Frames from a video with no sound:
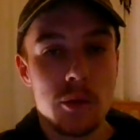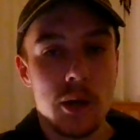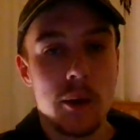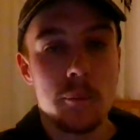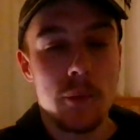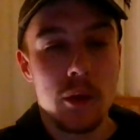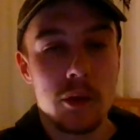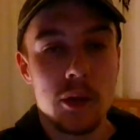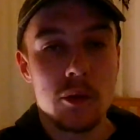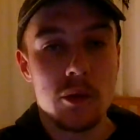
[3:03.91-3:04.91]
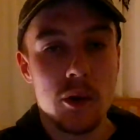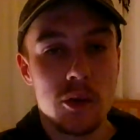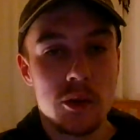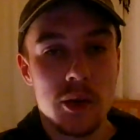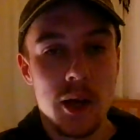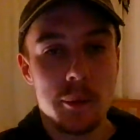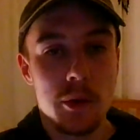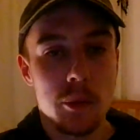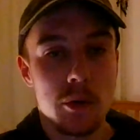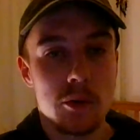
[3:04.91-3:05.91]
I think the first set tiebreak
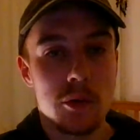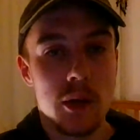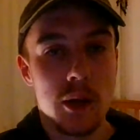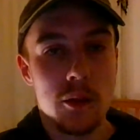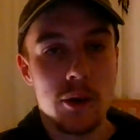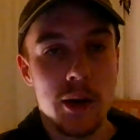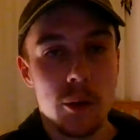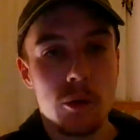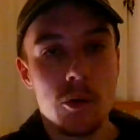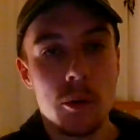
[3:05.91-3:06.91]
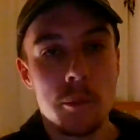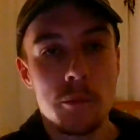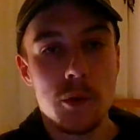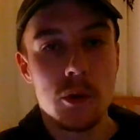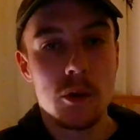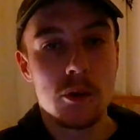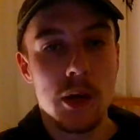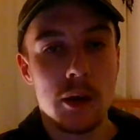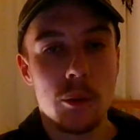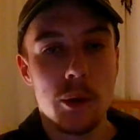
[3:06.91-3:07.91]
was the right outcome to
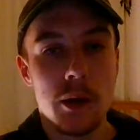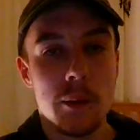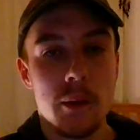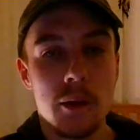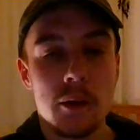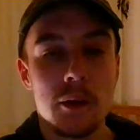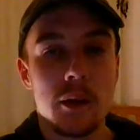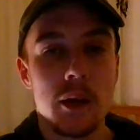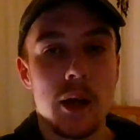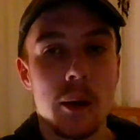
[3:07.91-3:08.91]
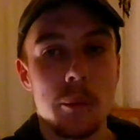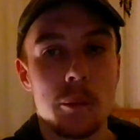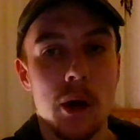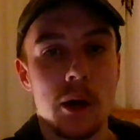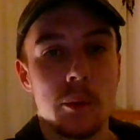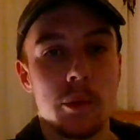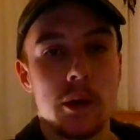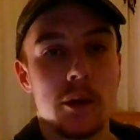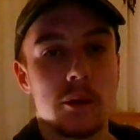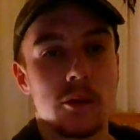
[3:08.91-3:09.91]
decide a winner. Barty
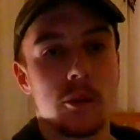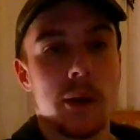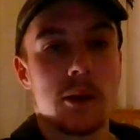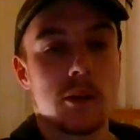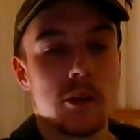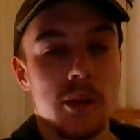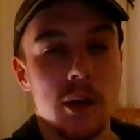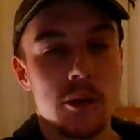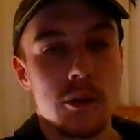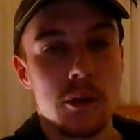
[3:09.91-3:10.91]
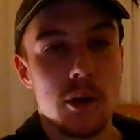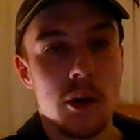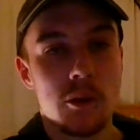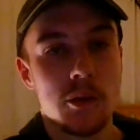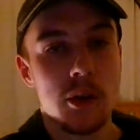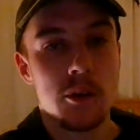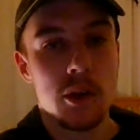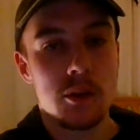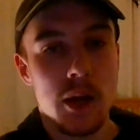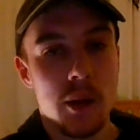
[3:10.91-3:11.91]
played some excellent tennis in the early stages
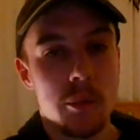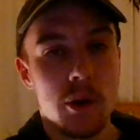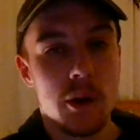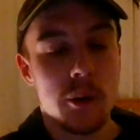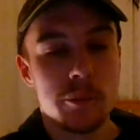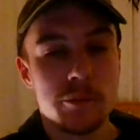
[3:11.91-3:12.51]
of that tiebreak.